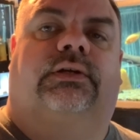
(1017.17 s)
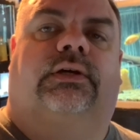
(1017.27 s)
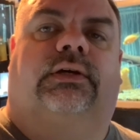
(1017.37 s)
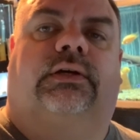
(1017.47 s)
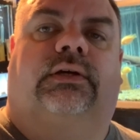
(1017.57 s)

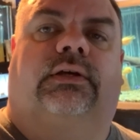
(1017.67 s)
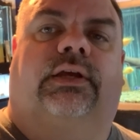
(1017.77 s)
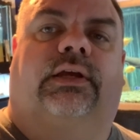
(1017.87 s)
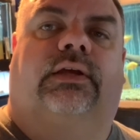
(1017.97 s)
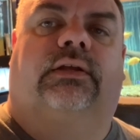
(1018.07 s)
Uh,
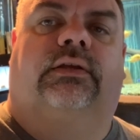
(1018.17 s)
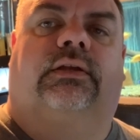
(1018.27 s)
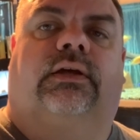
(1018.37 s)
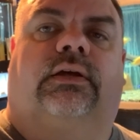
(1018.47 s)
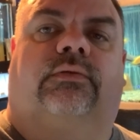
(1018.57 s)
and
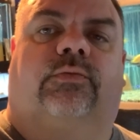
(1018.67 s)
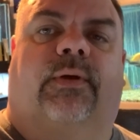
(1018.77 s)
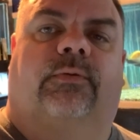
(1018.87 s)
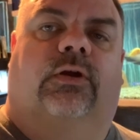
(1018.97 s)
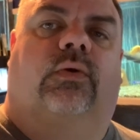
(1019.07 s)
uh,
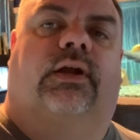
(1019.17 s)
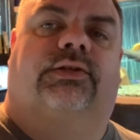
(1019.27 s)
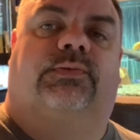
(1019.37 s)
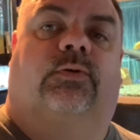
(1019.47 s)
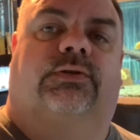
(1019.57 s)
remember,
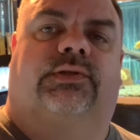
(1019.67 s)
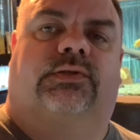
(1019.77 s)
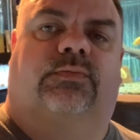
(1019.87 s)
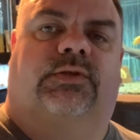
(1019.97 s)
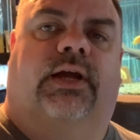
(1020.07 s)

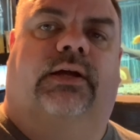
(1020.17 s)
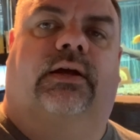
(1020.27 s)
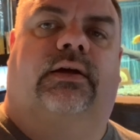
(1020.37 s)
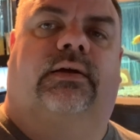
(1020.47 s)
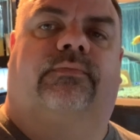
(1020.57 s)

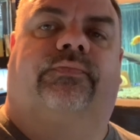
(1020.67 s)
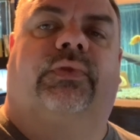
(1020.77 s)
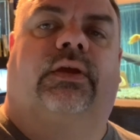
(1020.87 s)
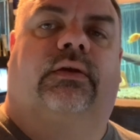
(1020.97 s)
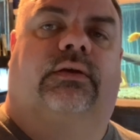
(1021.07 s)
aquaticsupportsystems.com
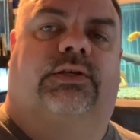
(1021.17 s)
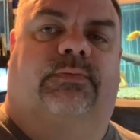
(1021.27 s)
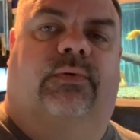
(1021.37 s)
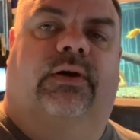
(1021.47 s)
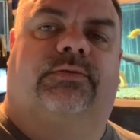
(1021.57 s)
is
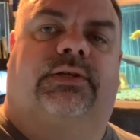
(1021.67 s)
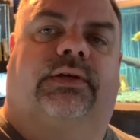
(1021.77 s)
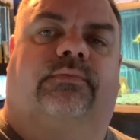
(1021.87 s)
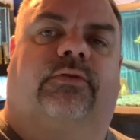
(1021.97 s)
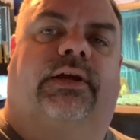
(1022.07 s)
my
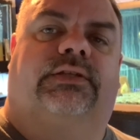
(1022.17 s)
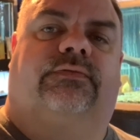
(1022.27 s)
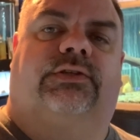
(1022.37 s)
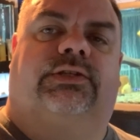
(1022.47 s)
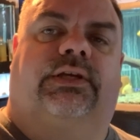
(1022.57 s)
website. Brian's
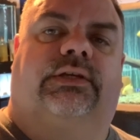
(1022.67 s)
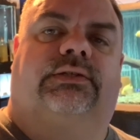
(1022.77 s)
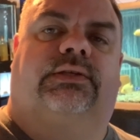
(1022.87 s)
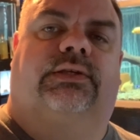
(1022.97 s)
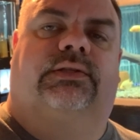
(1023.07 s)
Fish
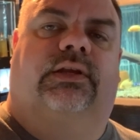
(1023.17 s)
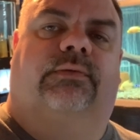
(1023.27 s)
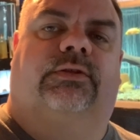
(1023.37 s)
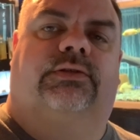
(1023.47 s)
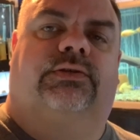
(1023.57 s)
Tanks is the
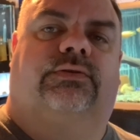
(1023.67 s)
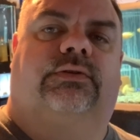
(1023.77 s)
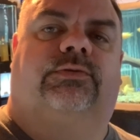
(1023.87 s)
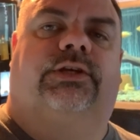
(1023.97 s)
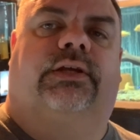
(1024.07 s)
name of this
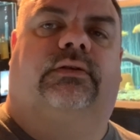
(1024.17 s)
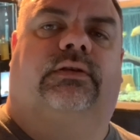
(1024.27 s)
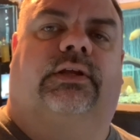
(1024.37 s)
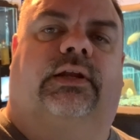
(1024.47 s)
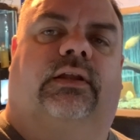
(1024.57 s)
YouTube channel,
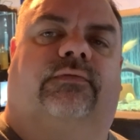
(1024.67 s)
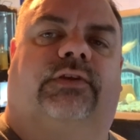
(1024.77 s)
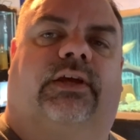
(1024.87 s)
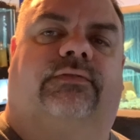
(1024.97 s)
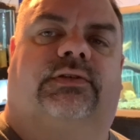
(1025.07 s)
and I'd love
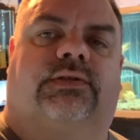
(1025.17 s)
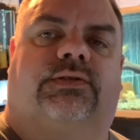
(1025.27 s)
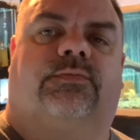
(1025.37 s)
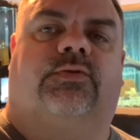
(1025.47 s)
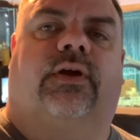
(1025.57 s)
to you as a
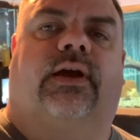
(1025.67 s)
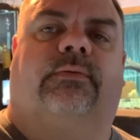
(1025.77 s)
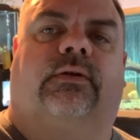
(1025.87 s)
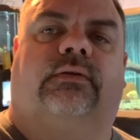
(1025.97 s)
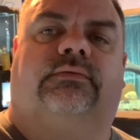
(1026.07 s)

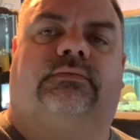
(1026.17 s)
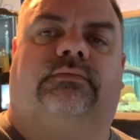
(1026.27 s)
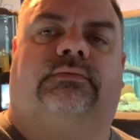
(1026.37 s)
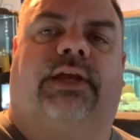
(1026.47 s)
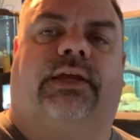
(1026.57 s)
subscriber.
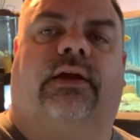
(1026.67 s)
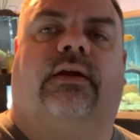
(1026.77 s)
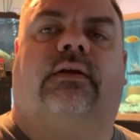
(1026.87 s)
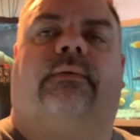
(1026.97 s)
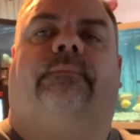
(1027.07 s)
Take care.